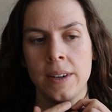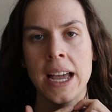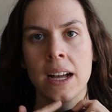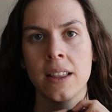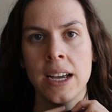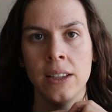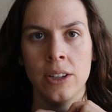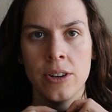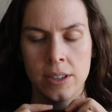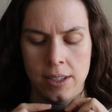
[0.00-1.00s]
neckline
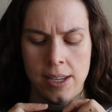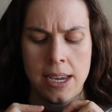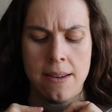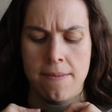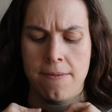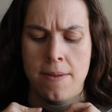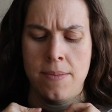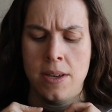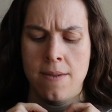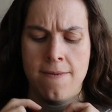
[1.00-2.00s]
looks, like
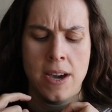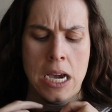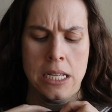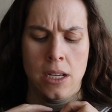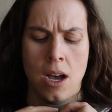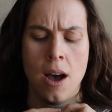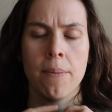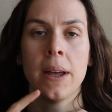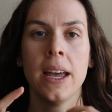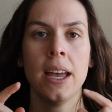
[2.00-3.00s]
from the very
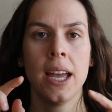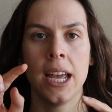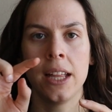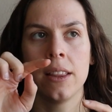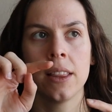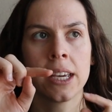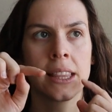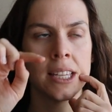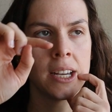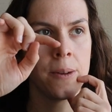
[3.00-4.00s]
top, it,
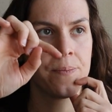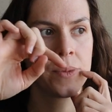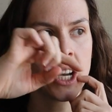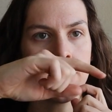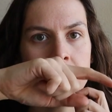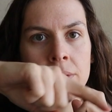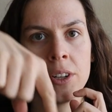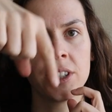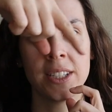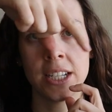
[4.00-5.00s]
like the tops of
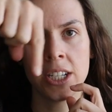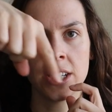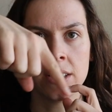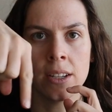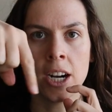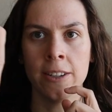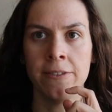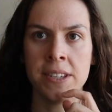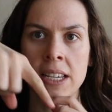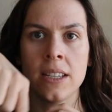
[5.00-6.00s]
your stitches are
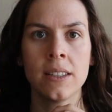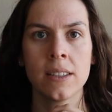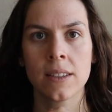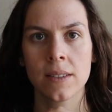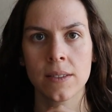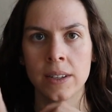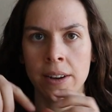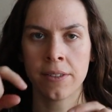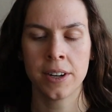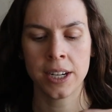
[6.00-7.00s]
V's
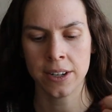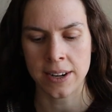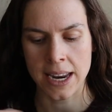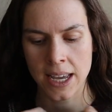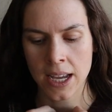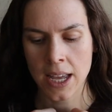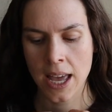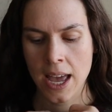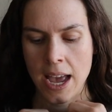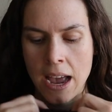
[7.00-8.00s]
whenever you're knitting
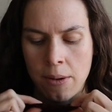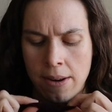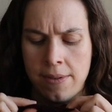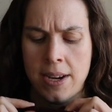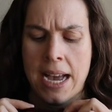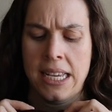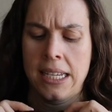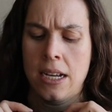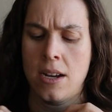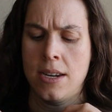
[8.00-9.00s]
and whenever you're
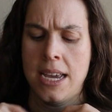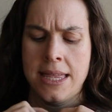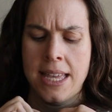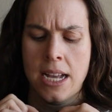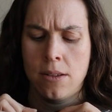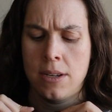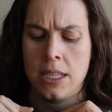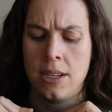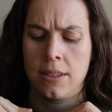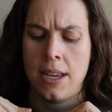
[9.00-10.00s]
casting on and that's what
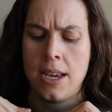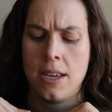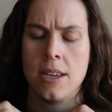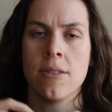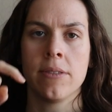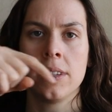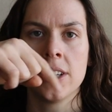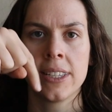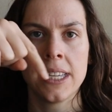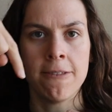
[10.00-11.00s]
it looks like you
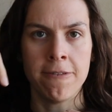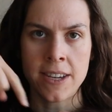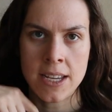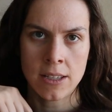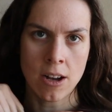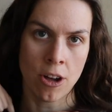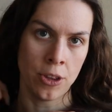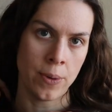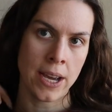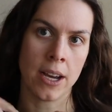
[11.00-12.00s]
just see v's all
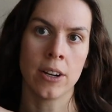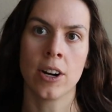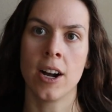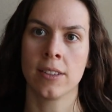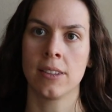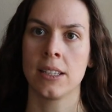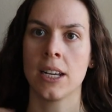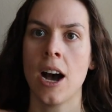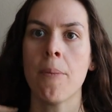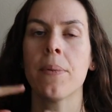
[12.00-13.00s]
the way across the
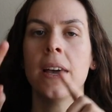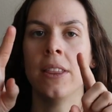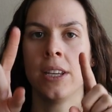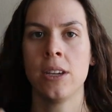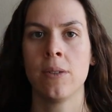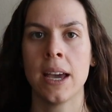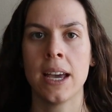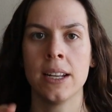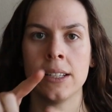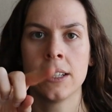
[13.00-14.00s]
top and then you
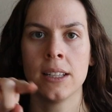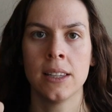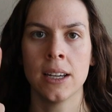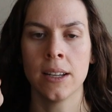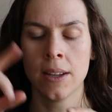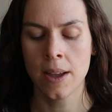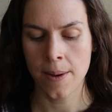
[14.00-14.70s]
get into the